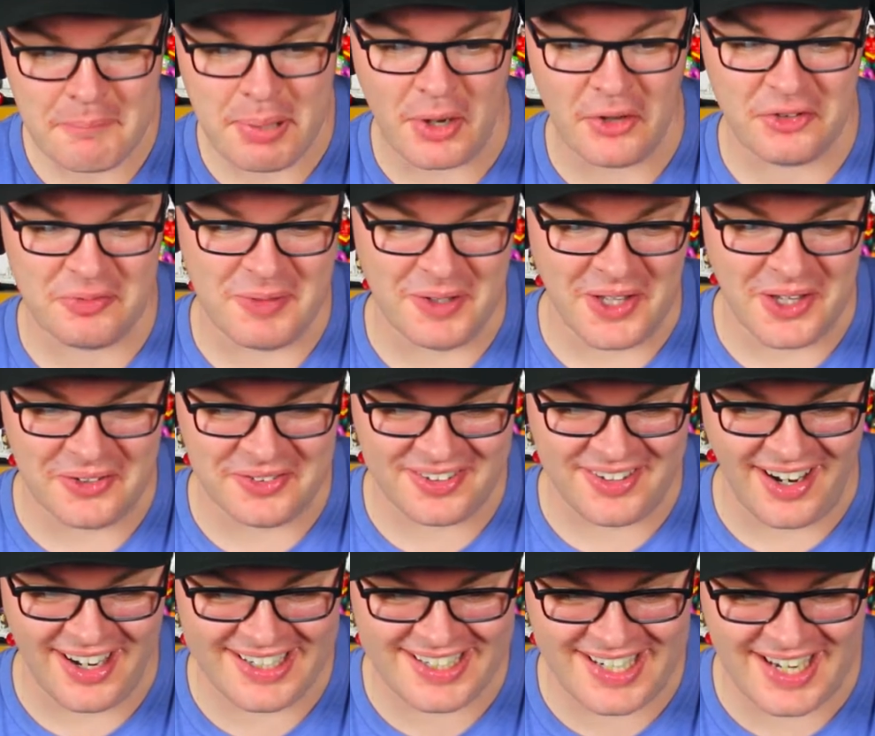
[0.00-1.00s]
Post Malone's
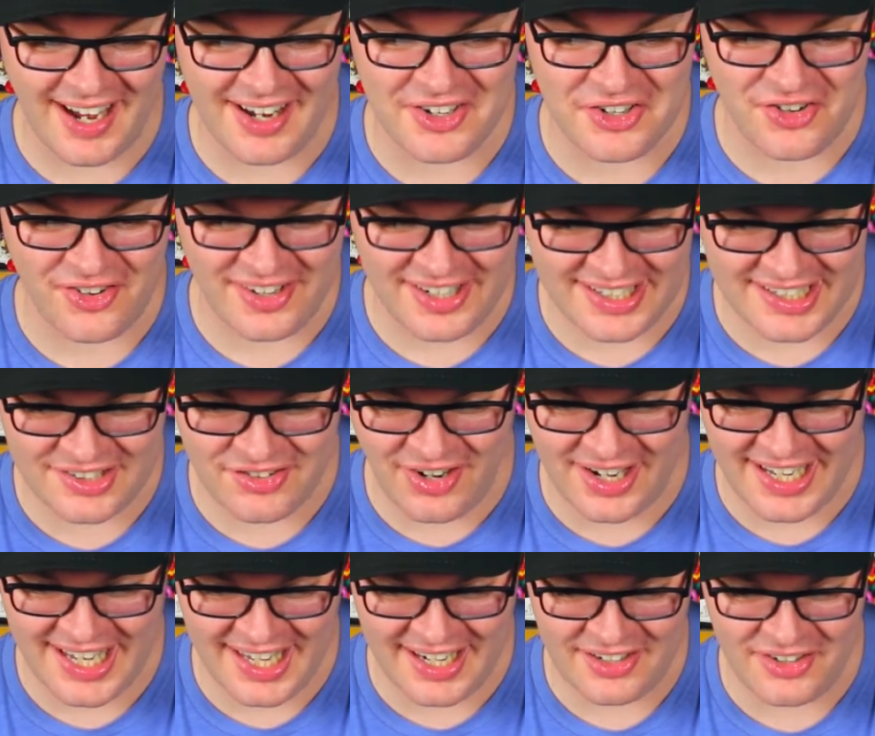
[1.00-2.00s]
gone country to
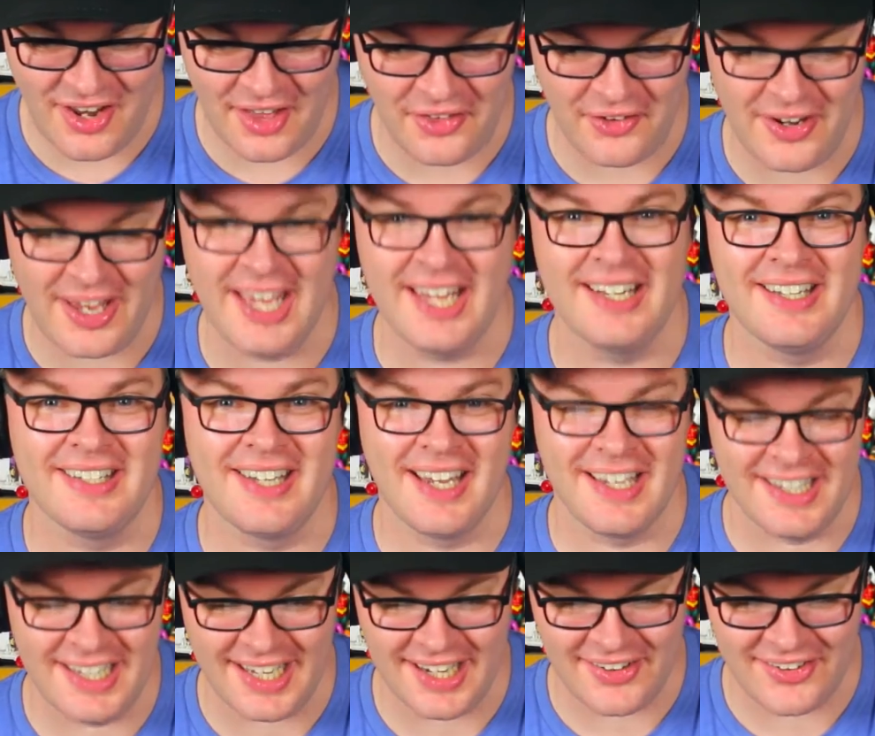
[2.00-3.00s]
try to get another hit in
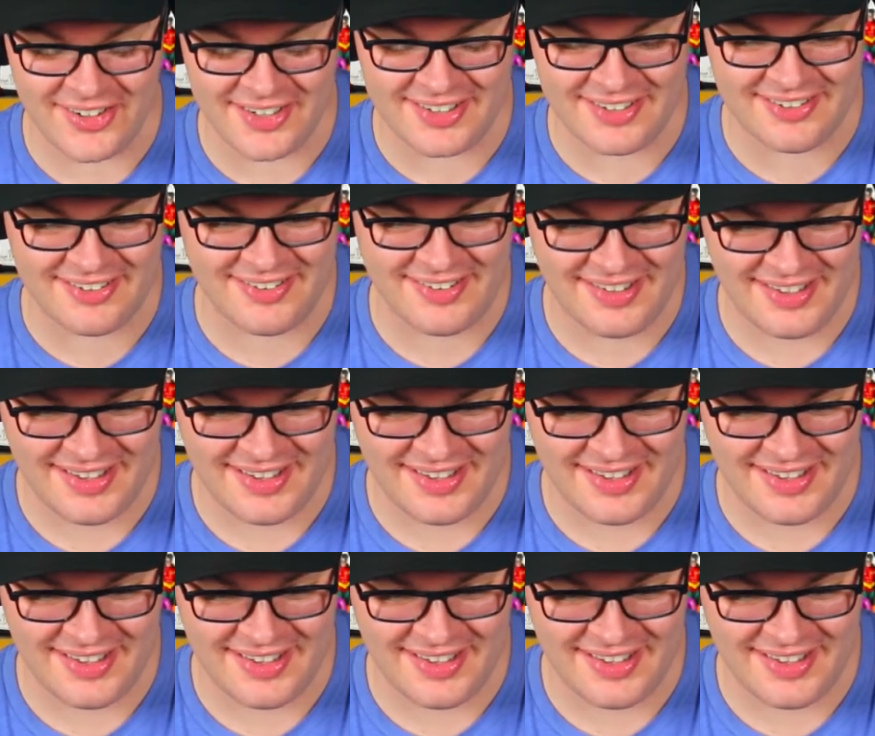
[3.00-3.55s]
10 years.